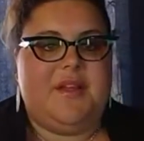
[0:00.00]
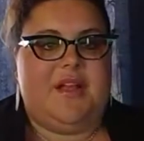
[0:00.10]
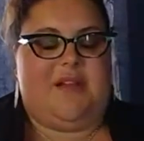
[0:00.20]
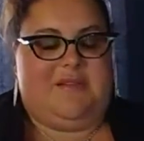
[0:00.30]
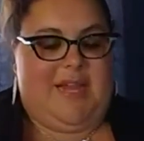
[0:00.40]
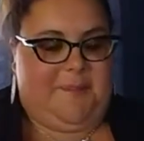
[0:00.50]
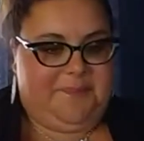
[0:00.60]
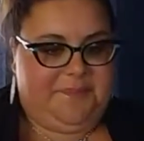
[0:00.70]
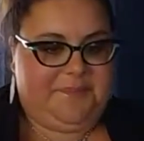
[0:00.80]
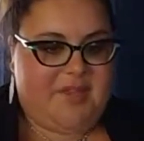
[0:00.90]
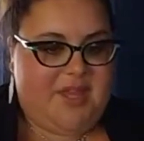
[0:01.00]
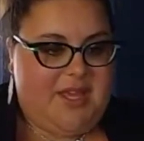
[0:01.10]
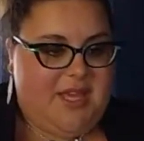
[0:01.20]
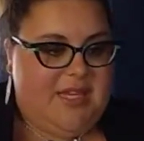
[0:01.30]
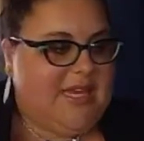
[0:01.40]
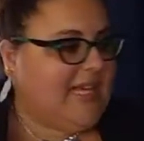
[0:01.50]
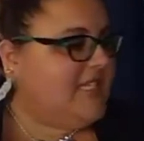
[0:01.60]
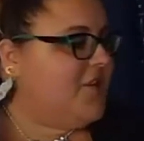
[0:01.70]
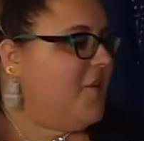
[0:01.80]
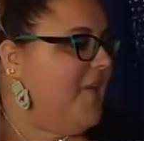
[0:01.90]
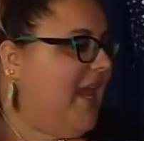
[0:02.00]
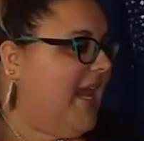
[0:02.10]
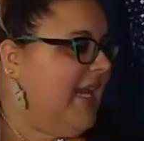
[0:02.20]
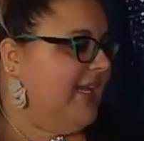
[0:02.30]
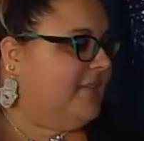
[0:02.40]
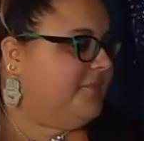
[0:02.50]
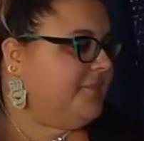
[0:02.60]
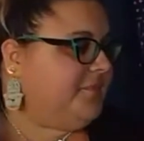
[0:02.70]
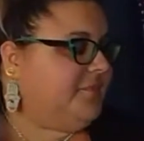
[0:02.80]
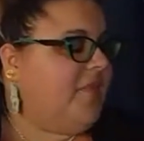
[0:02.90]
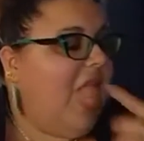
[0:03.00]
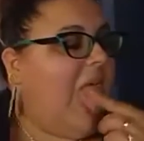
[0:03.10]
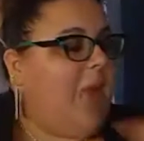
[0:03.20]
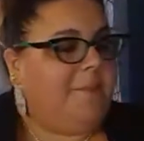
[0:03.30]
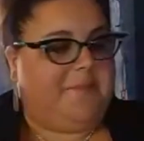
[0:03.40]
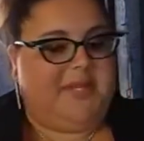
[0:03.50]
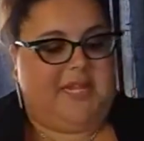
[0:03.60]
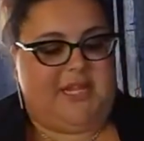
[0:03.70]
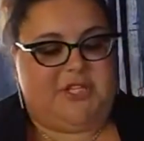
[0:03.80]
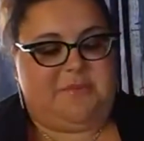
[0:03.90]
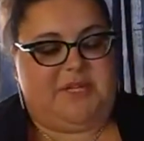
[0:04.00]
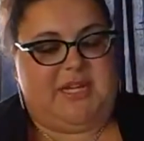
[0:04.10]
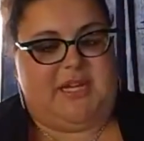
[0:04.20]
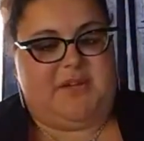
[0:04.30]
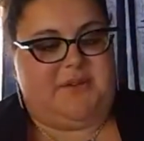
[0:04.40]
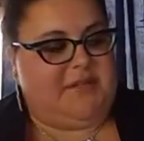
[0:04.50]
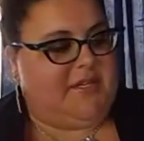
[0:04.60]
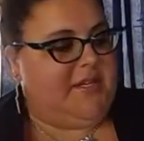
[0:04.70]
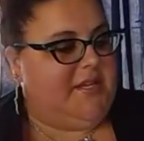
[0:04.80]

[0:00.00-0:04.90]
All right. Next domain. Oh, I think I jumped ahead. Hold on.